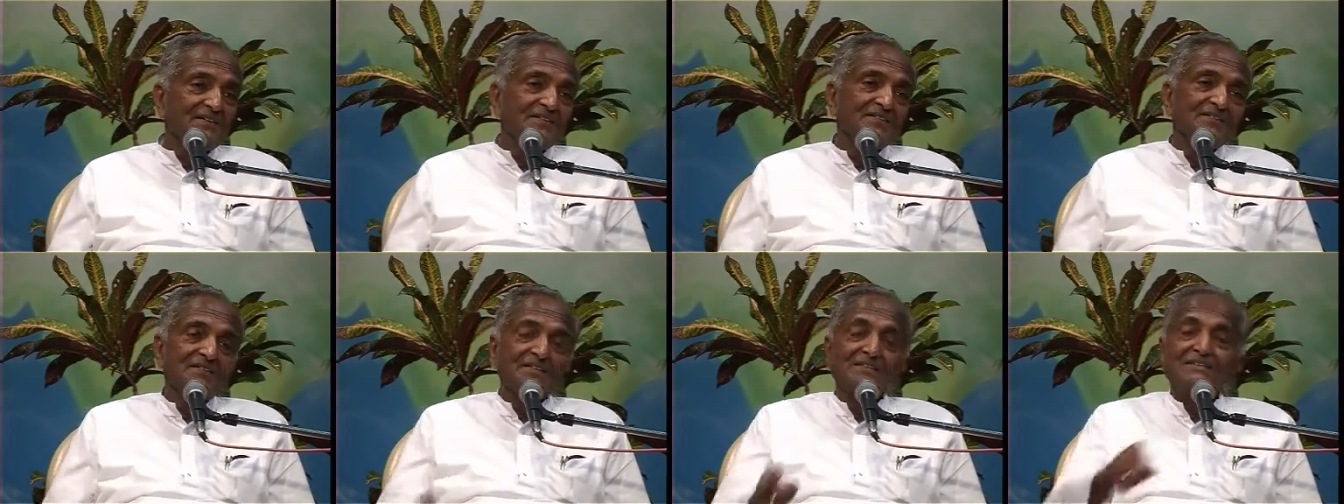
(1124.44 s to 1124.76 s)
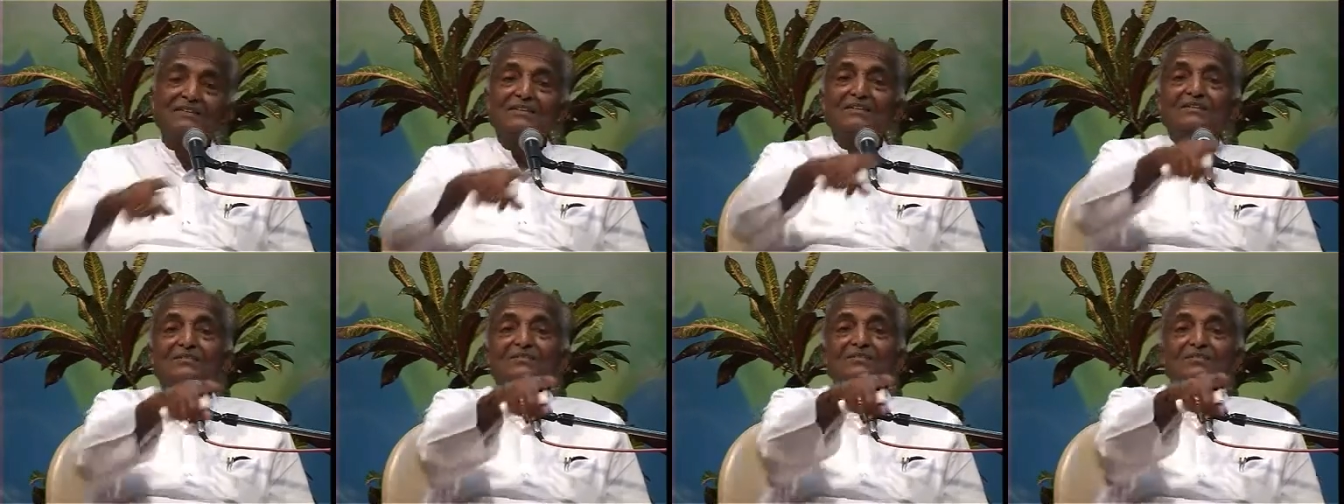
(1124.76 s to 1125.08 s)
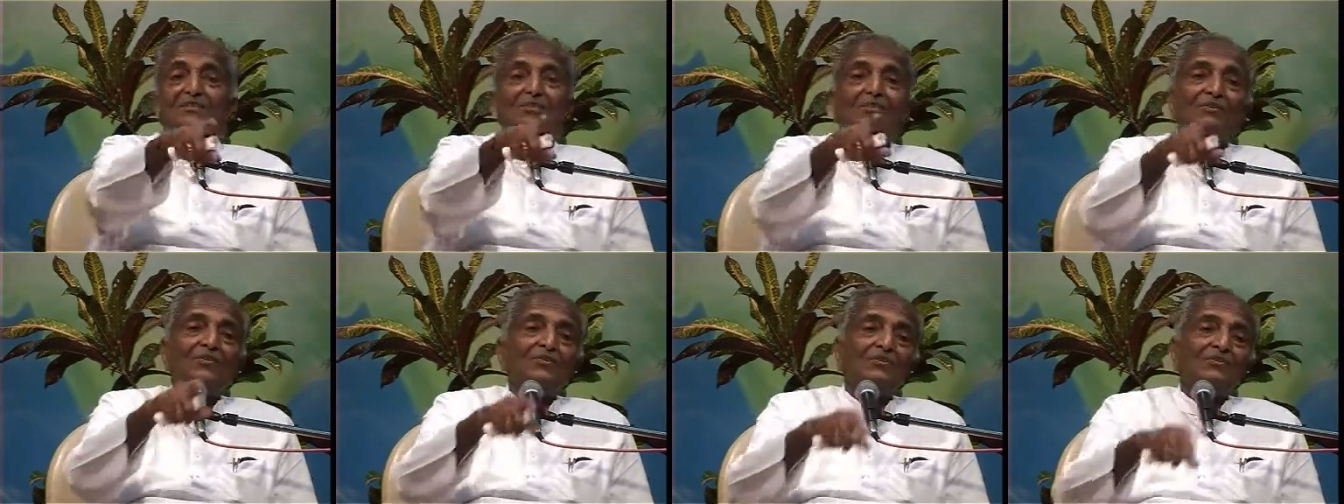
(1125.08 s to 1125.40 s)
Just as we
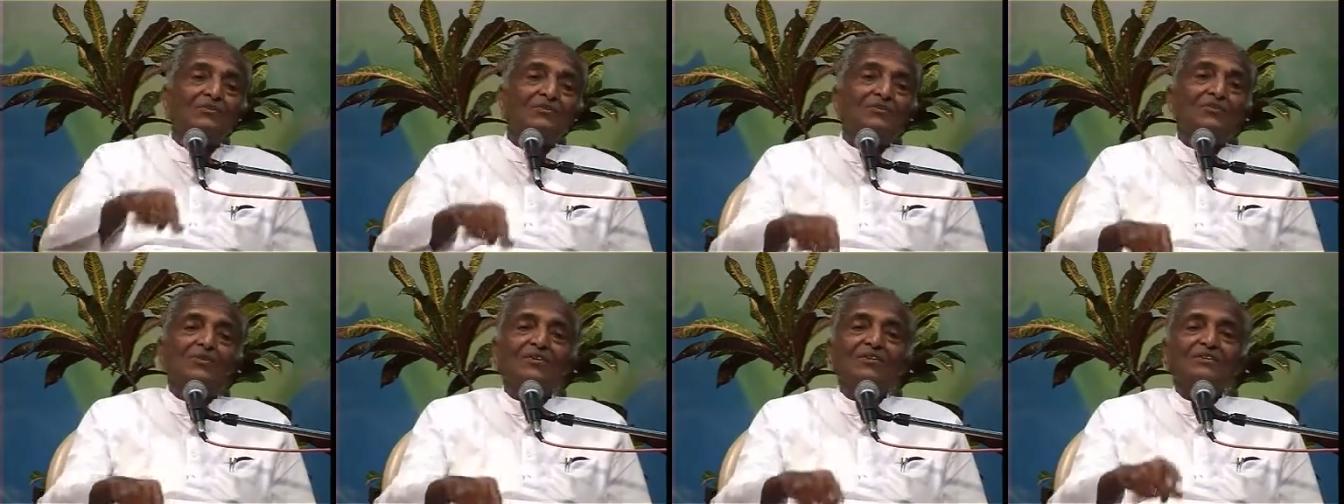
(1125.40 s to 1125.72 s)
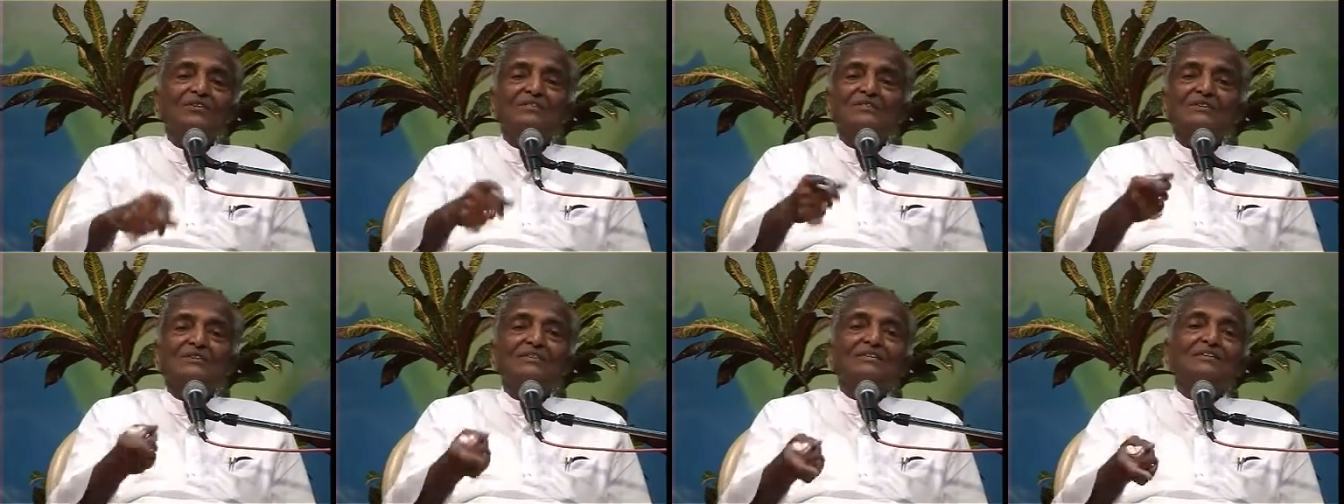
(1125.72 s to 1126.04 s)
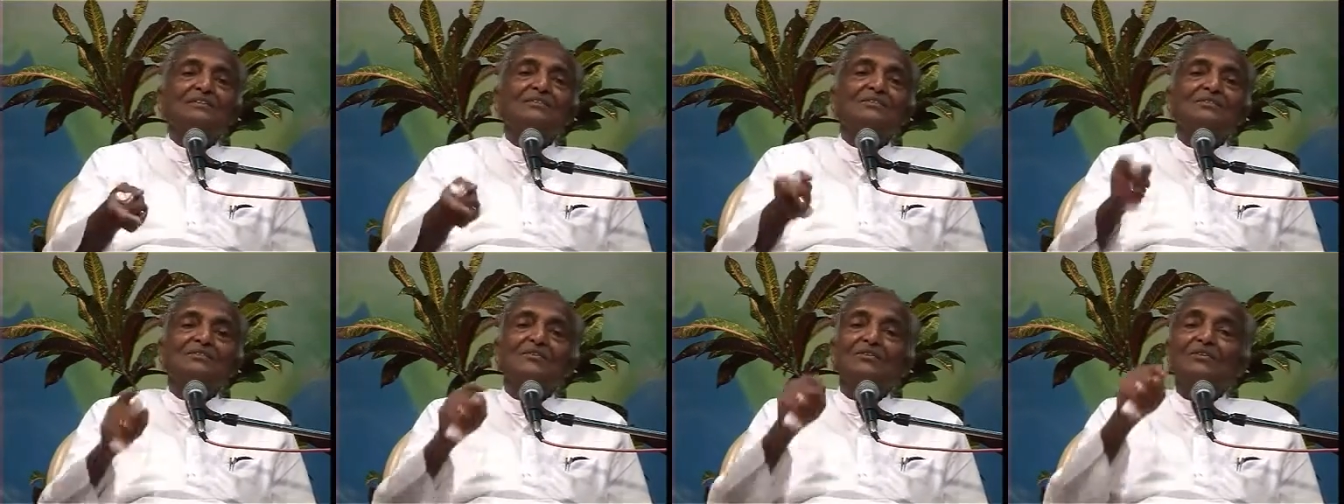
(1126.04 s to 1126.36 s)
all, say
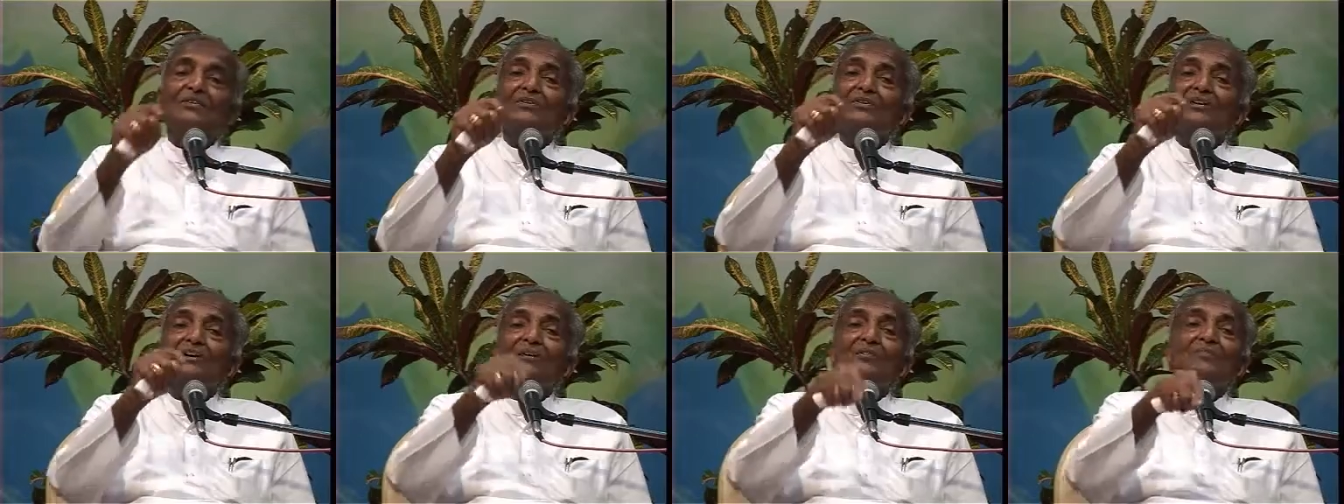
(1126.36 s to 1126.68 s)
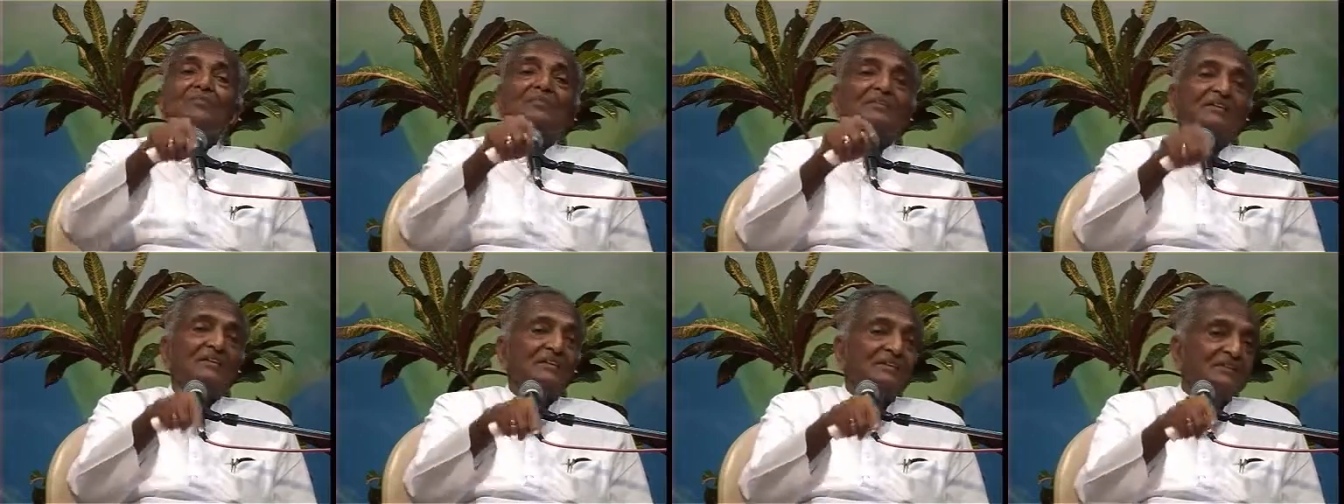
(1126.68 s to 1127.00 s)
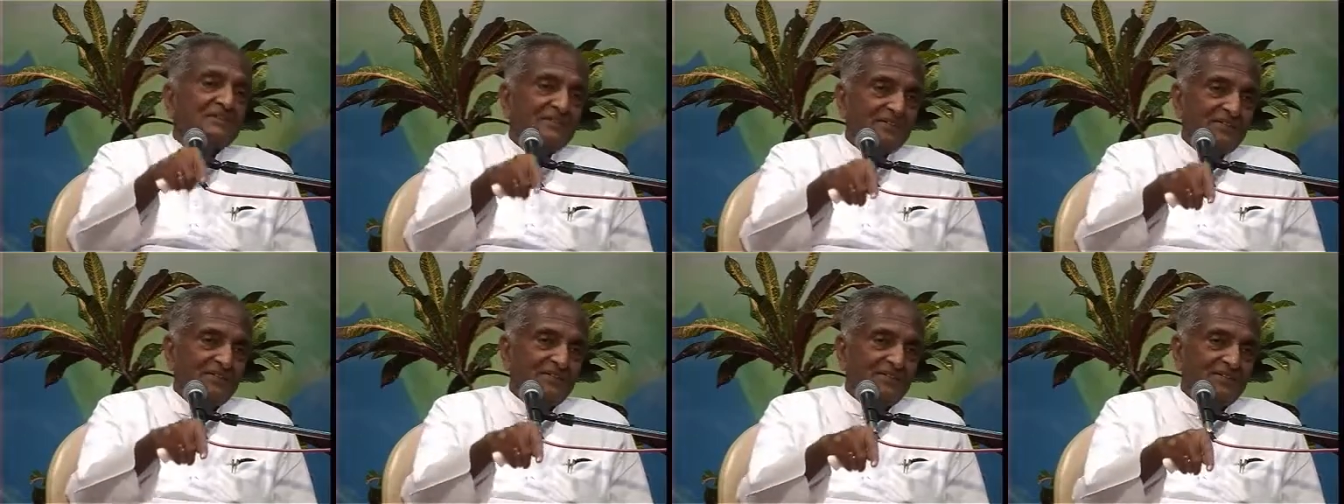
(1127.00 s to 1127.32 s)
that you have come
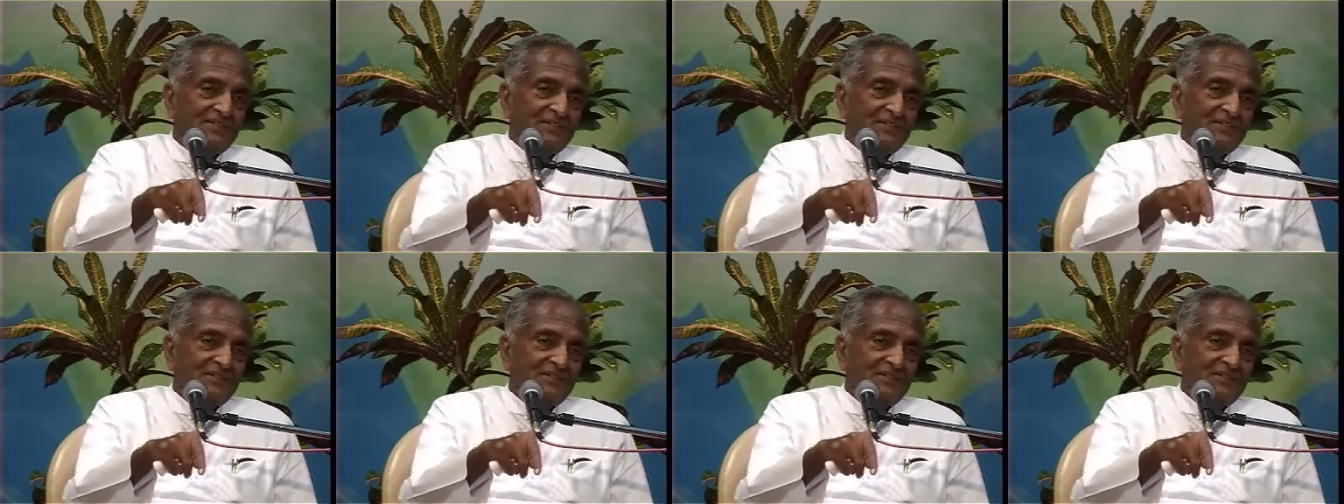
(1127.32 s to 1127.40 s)
here